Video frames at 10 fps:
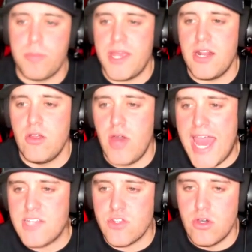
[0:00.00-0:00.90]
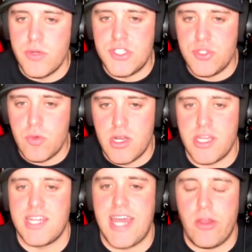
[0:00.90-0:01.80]
quarter panel, as always, you want
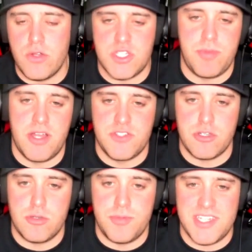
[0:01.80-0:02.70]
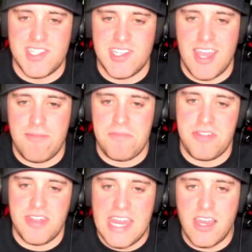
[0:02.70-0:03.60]
to get that hood sponsor to be the same
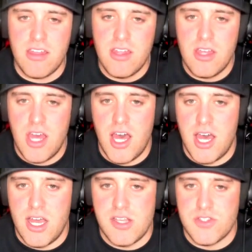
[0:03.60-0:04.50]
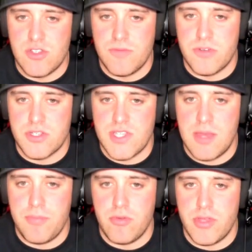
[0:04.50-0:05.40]
thing. So for
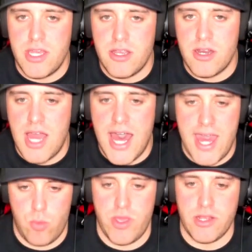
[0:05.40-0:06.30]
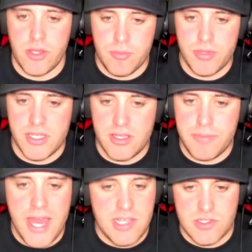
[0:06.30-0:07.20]
example, here, I went
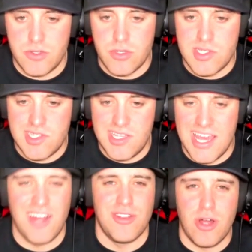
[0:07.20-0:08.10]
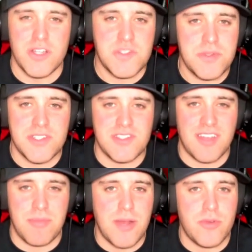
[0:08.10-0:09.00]
completely past it. You can see how long it's been since
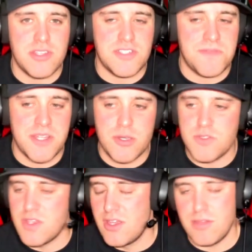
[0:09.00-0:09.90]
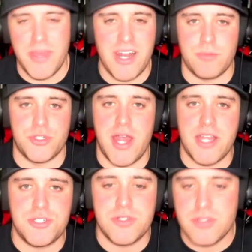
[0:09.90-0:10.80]
I made one of these videos. Man, I'm
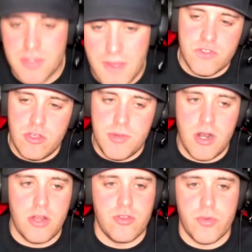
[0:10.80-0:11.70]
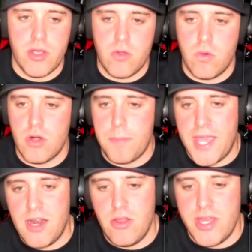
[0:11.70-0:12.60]
trash. There's Lumar on the rear quarter
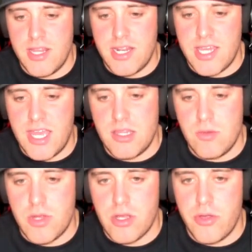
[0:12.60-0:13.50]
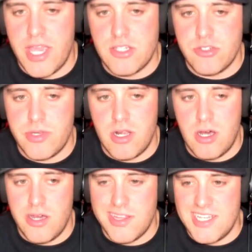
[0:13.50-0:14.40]
panel, and then again, you want to go ahead and do it
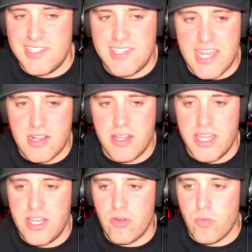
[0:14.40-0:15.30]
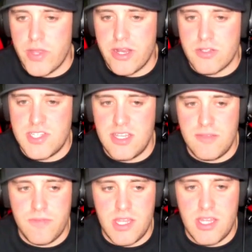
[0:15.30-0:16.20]
on the deck lid, rear
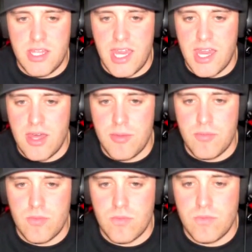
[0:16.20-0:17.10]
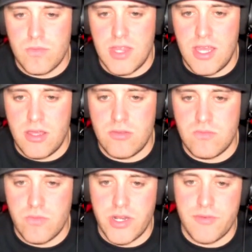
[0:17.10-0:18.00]
TV cam
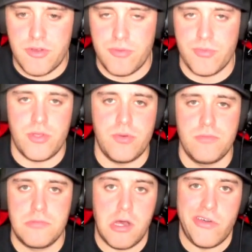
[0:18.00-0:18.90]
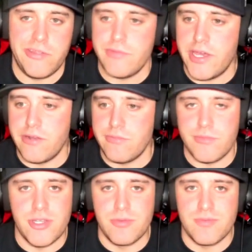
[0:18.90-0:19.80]
thing, whatever you call it. I don't
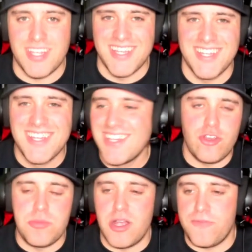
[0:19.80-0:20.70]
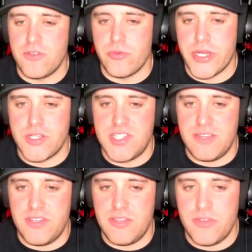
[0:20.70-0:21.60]
know. Add Lumar for the rear
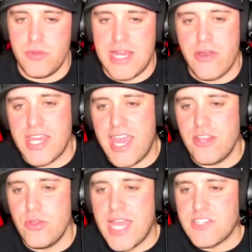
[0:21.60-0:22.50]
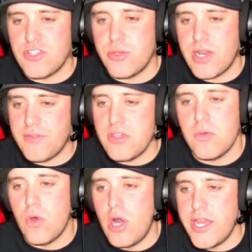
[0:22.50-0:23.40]
TV view. Now again, you guys can do whatever
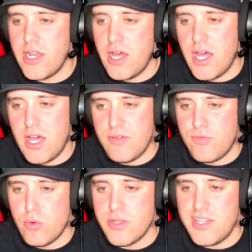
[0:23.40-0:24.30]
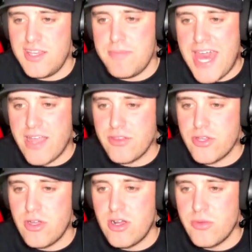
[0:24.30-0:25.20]
you want for the back
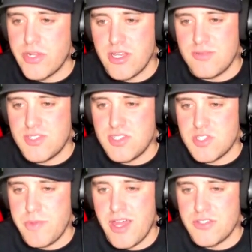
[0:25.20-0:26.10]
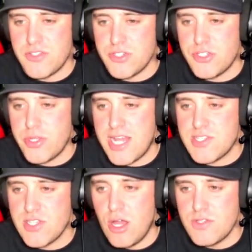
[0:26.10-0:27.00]
of the car when it comes to the sponsors. You can
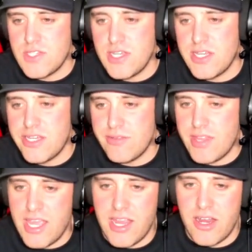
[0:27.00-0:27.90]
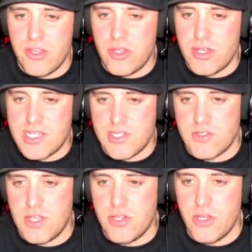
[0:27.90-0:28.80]
add Zalta there. You can add
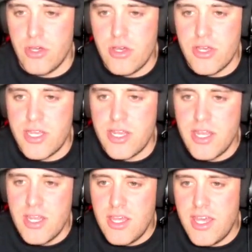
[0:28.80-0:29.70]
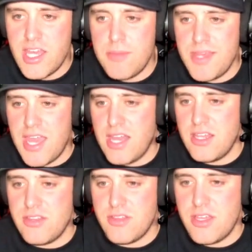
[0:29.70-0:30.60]
Zalta on the hood. It can be
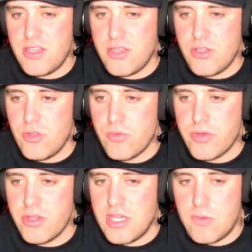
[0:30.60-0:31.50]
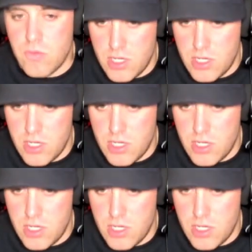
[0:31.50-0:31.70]
anything you really